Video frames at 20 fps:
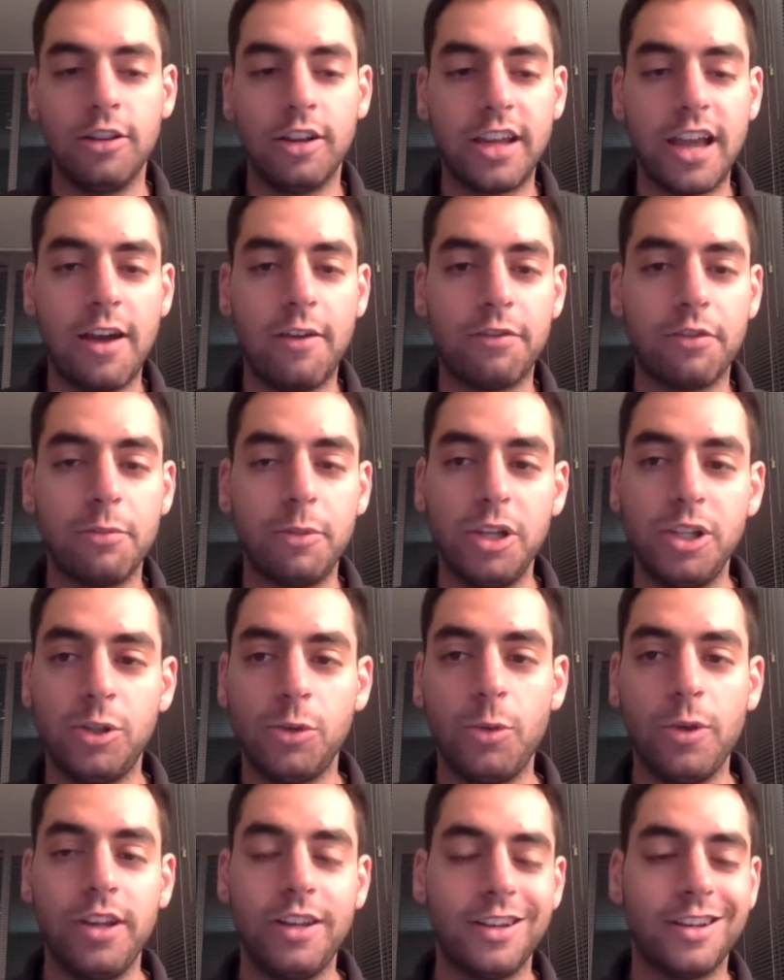Look out for
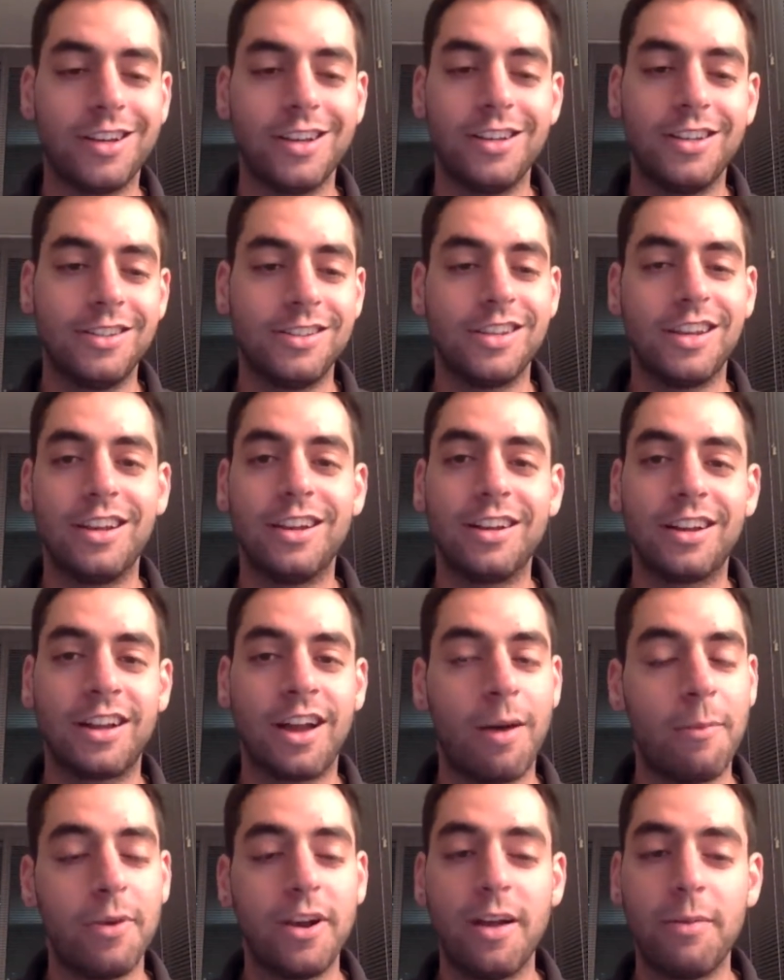me tweeting, because
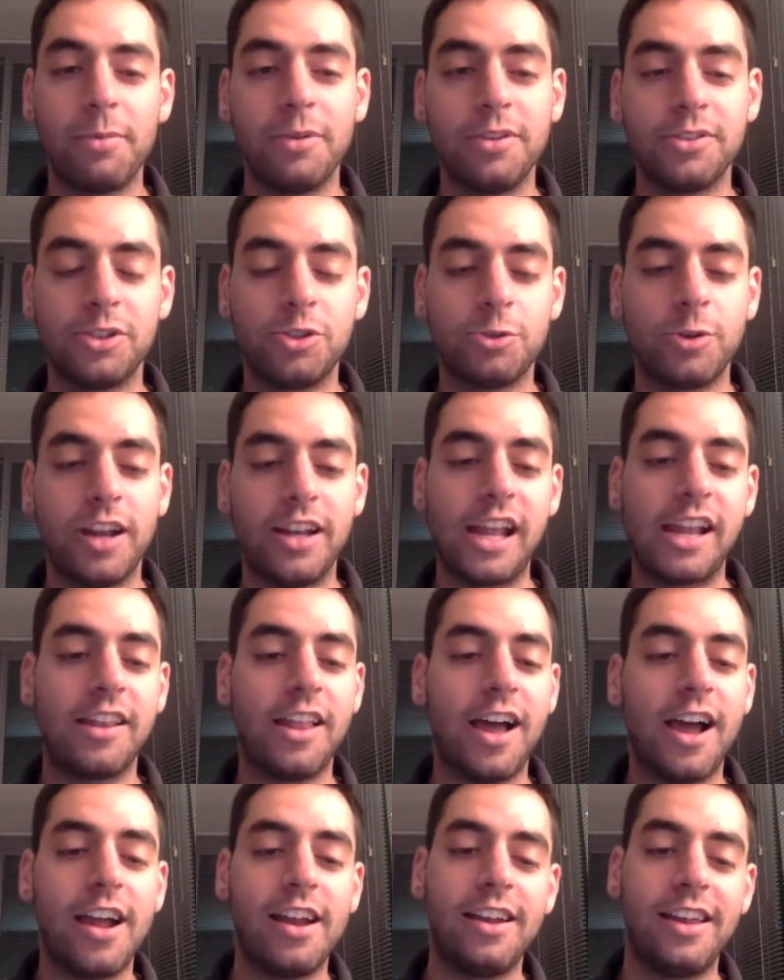coming up is the trade
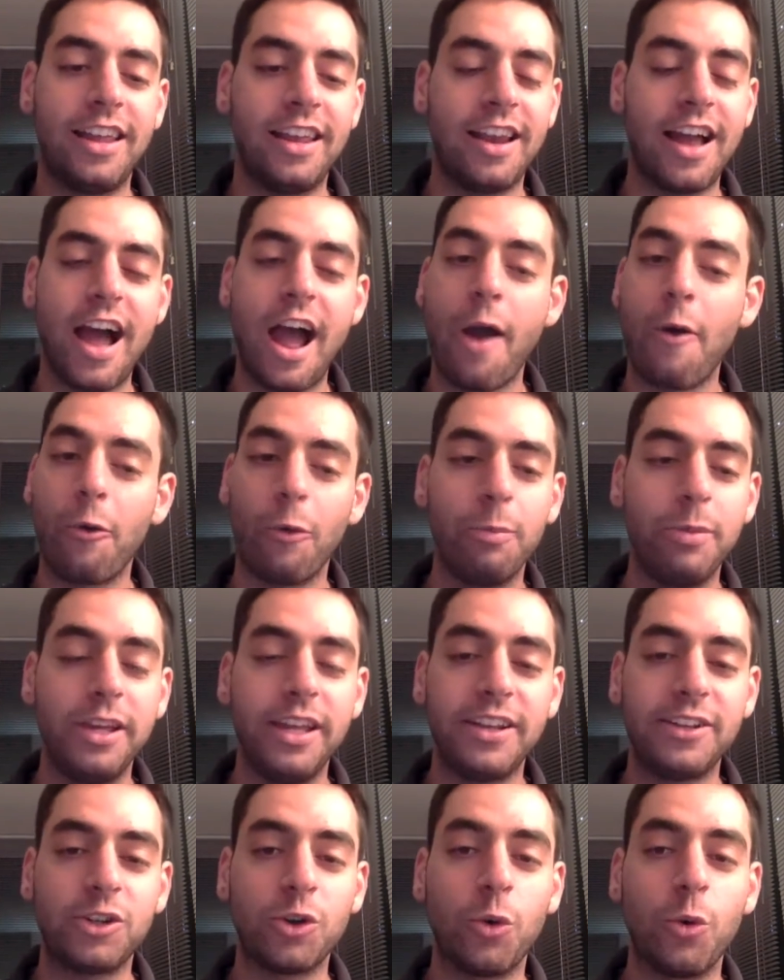deadline, and I will
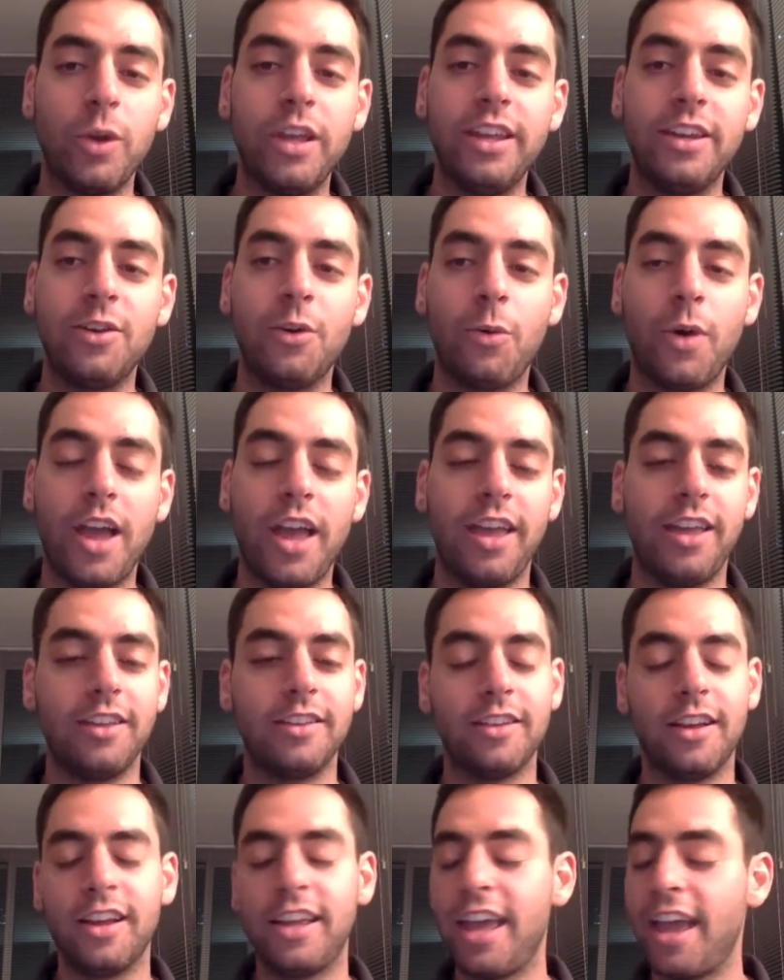be tweeting
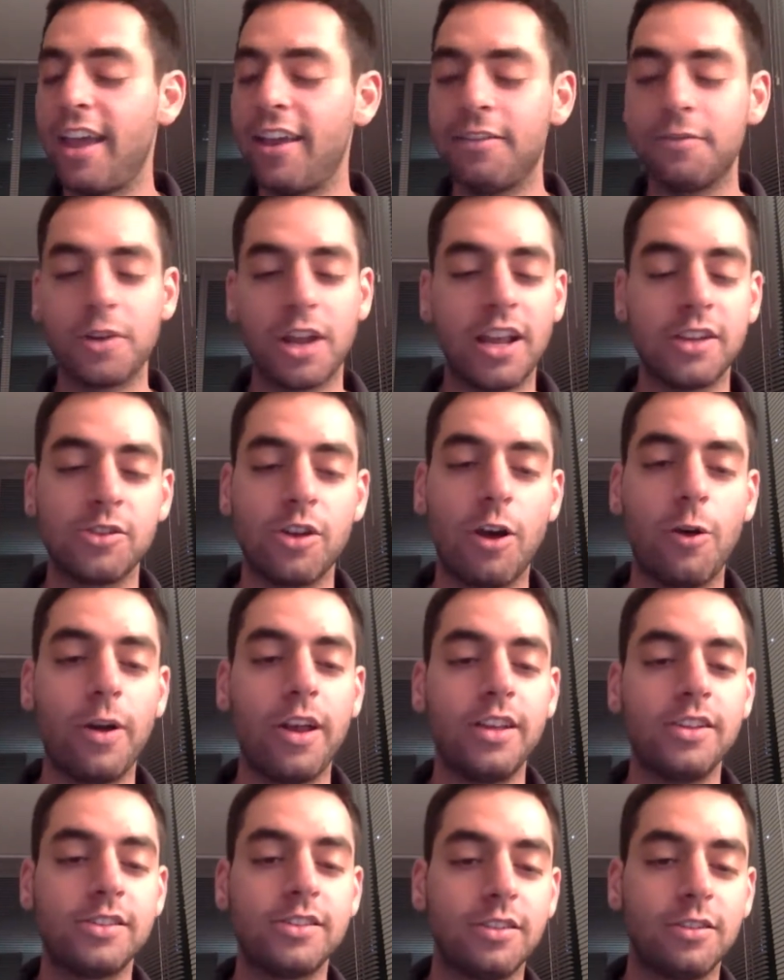away. Again, as
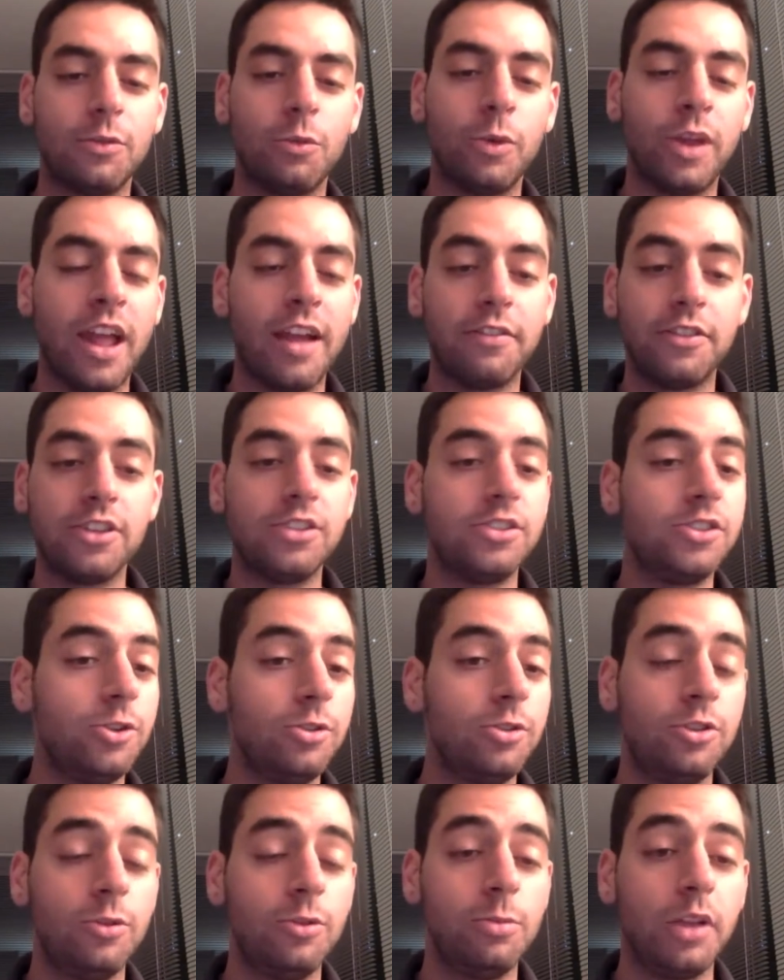always, we have these
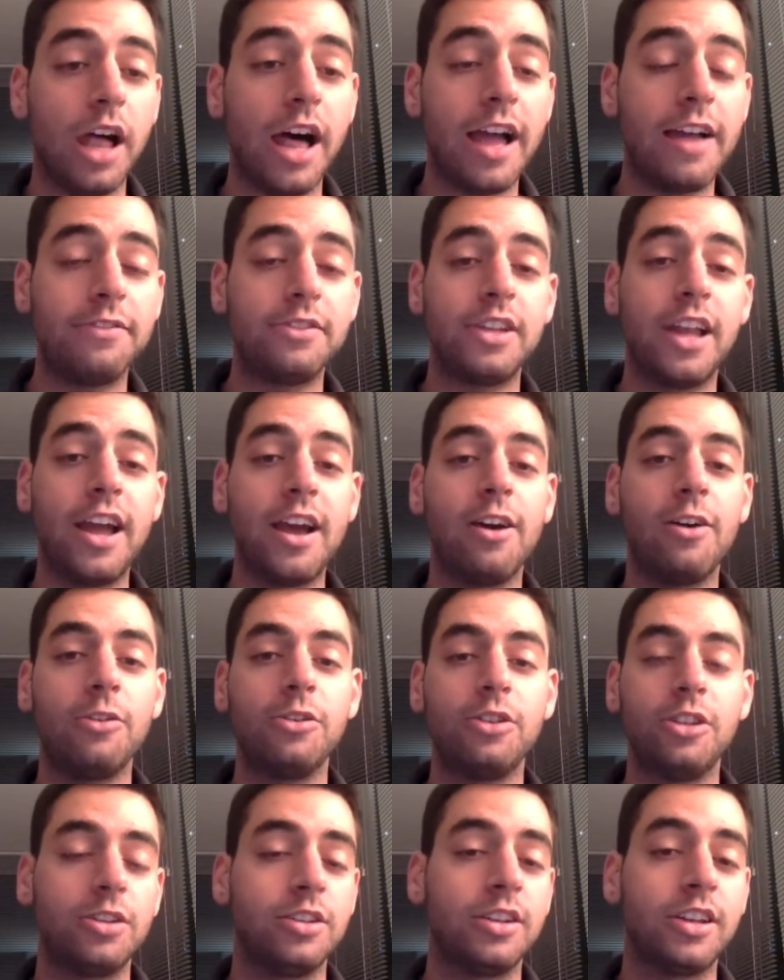YouTube lives
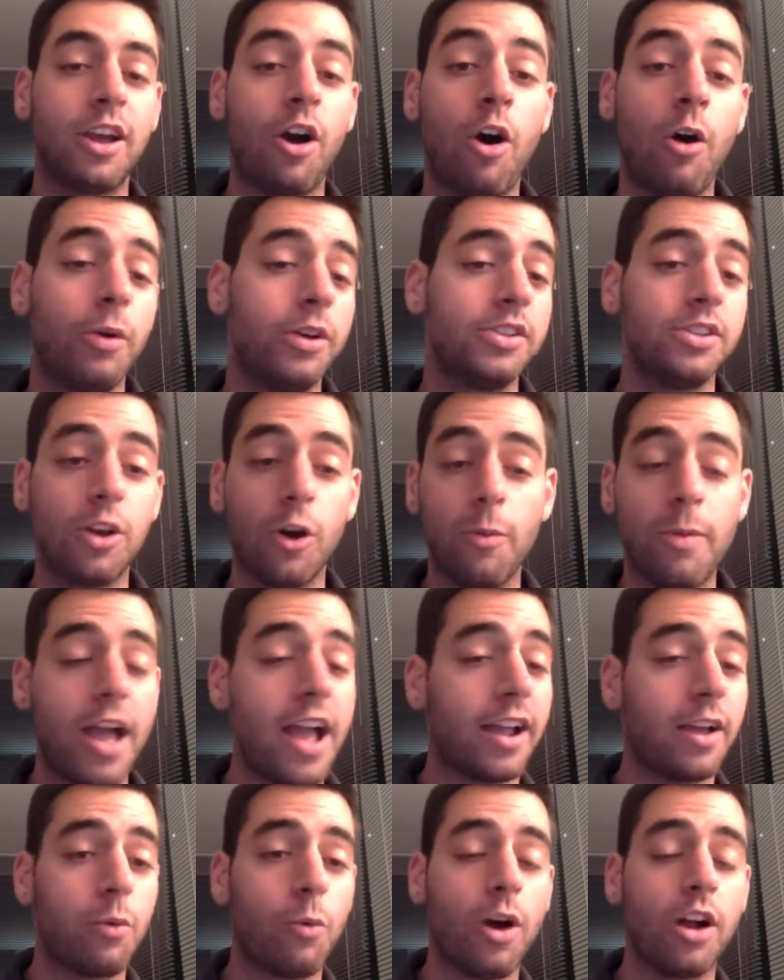now. You can always go
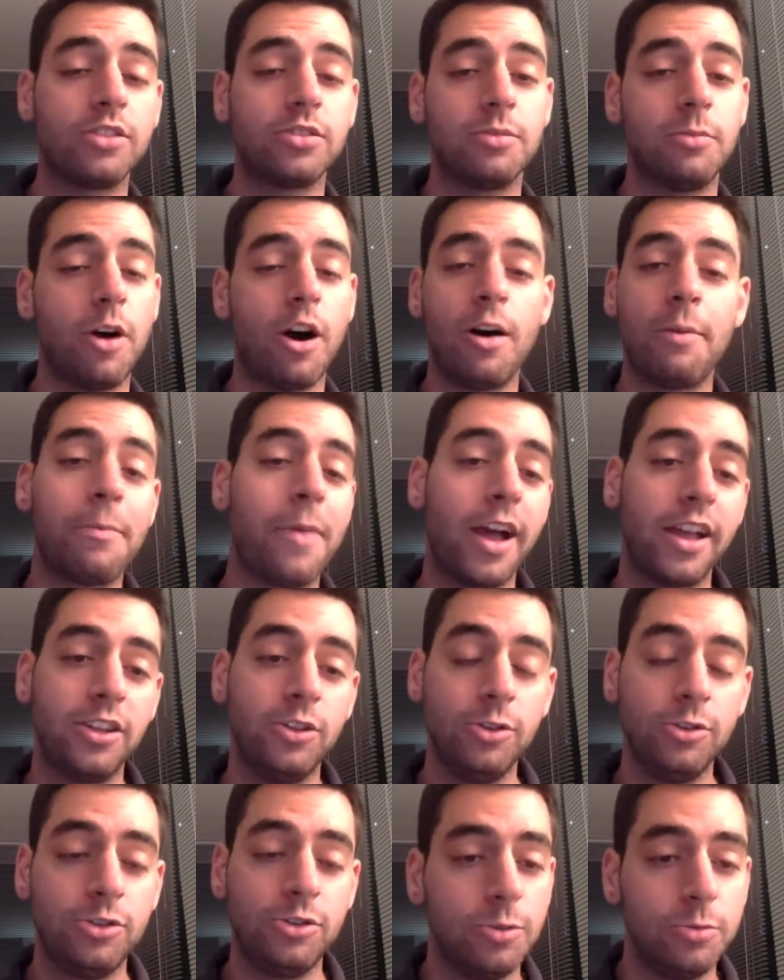back and watch them on my
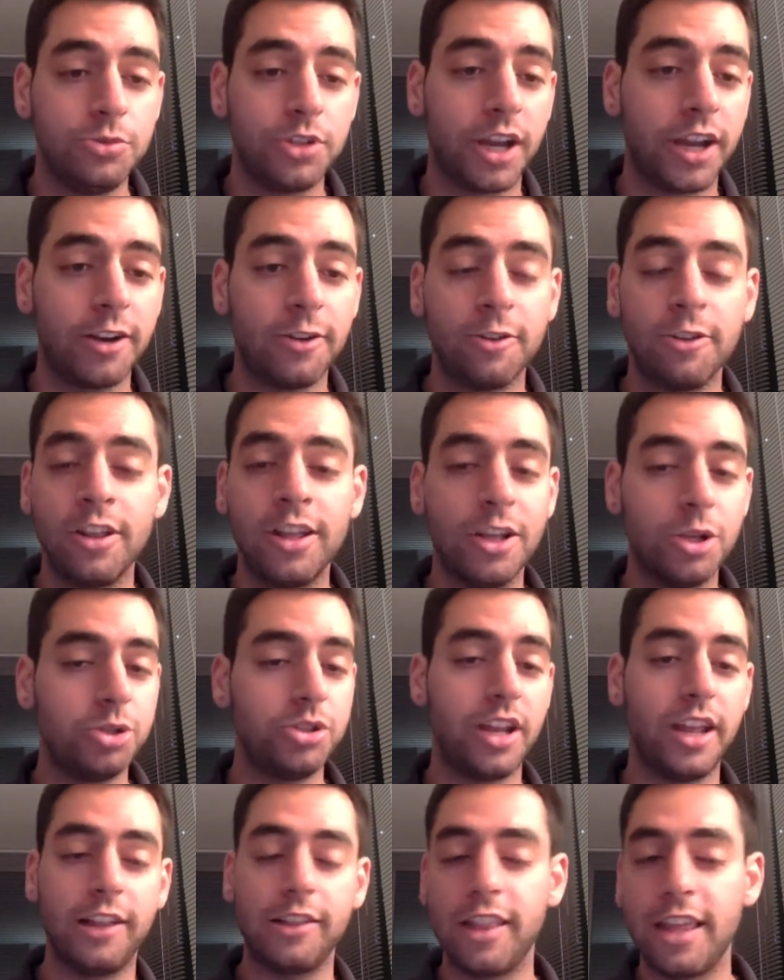YouTube channel,
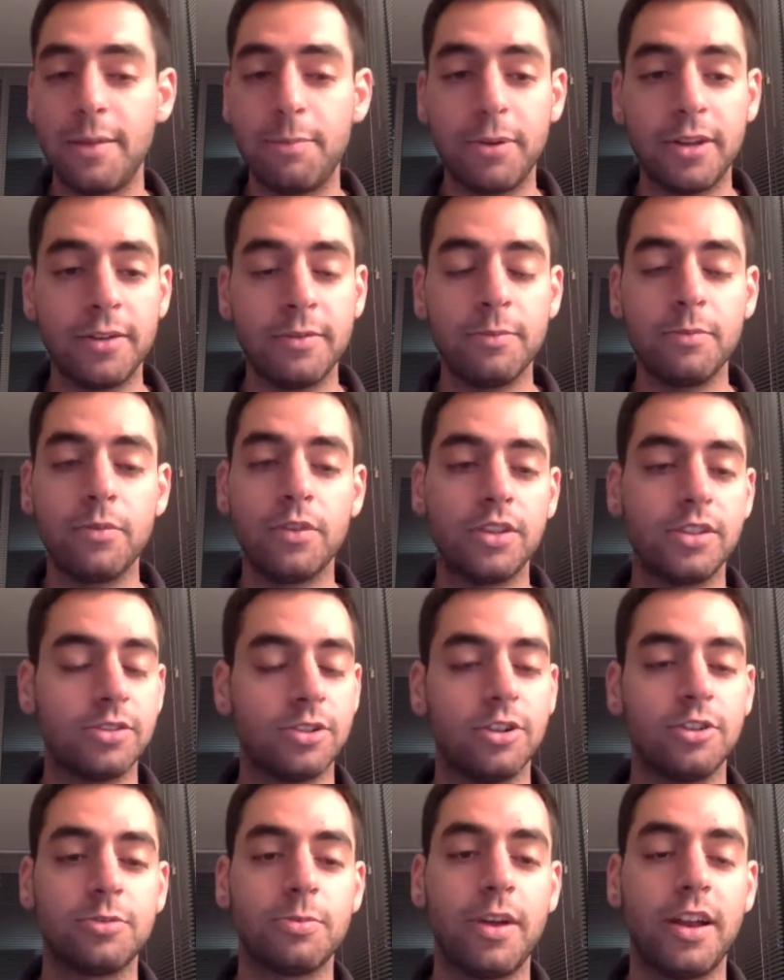Jake Lapin.
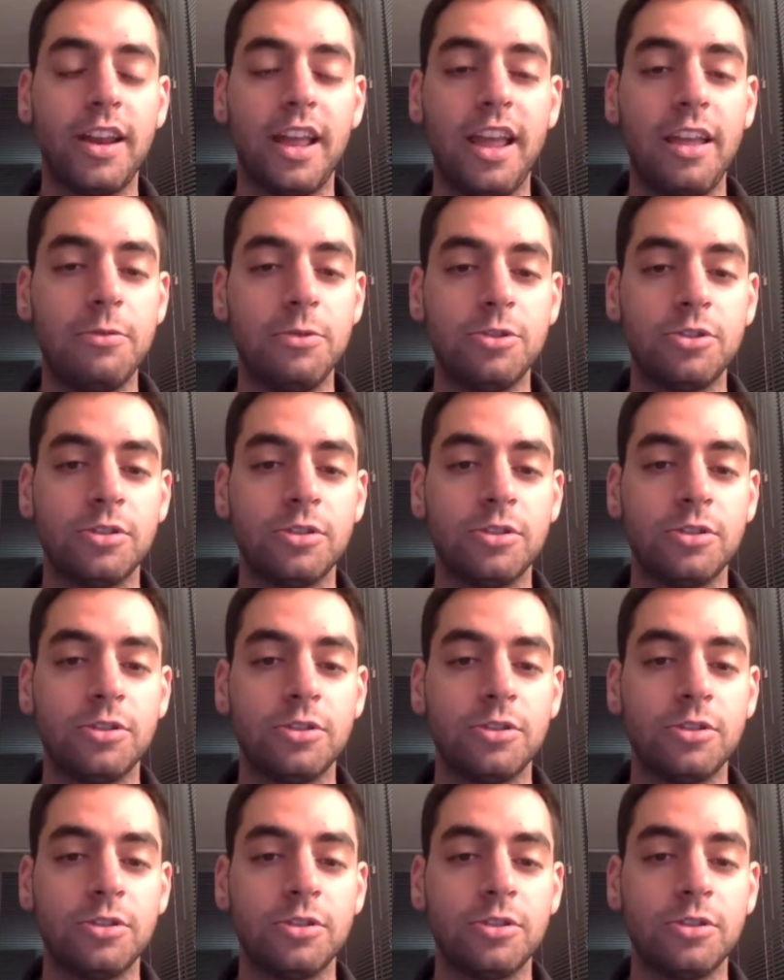Search my name.